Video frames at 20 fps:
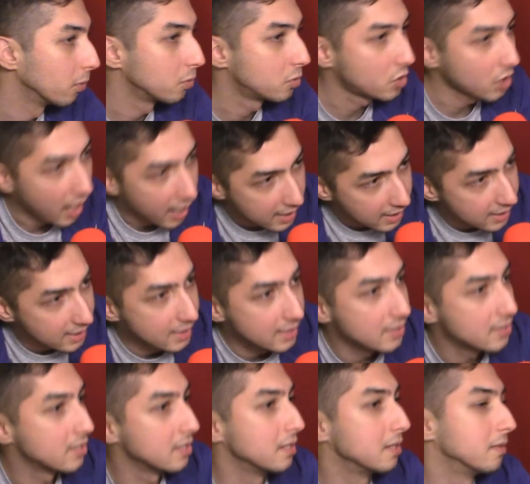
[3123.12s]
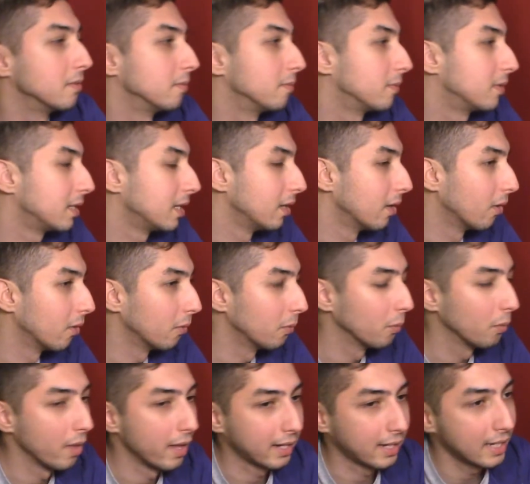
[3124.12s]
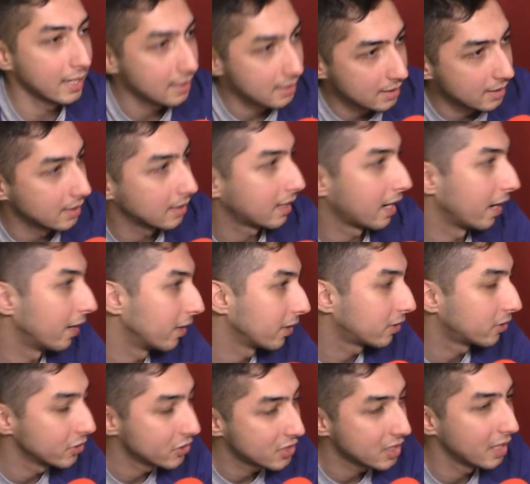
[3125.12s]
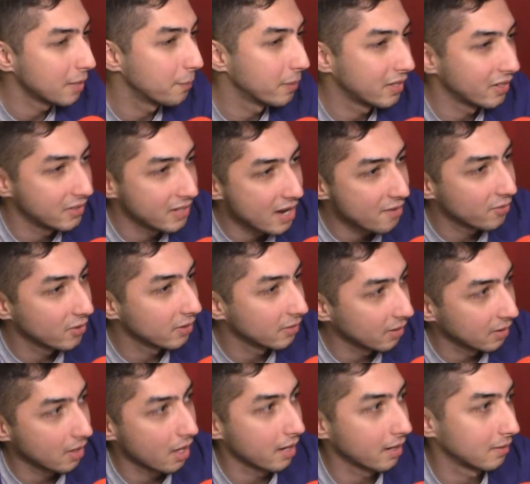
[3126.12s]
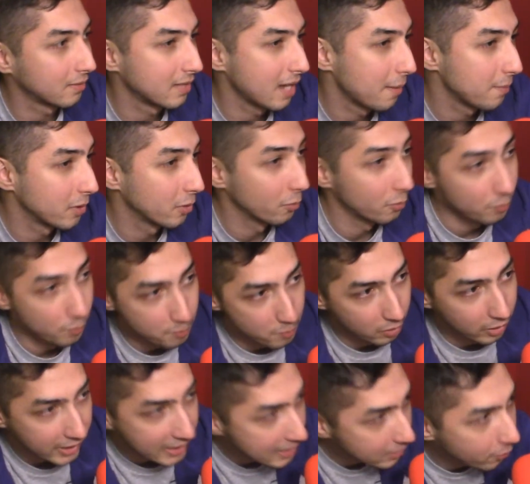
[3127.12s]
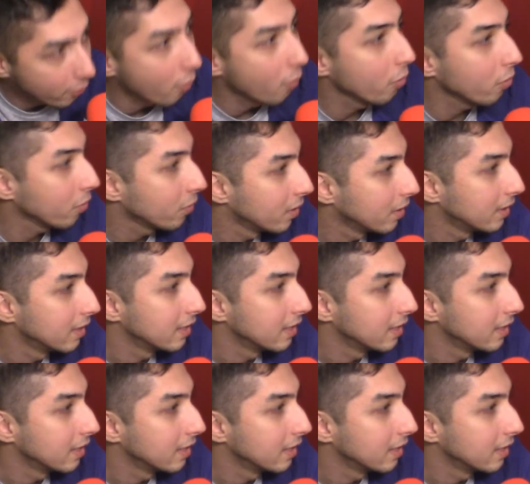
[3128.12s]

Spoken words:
Chinese and like Indian characters here, but they're never a lot of the time the lead role.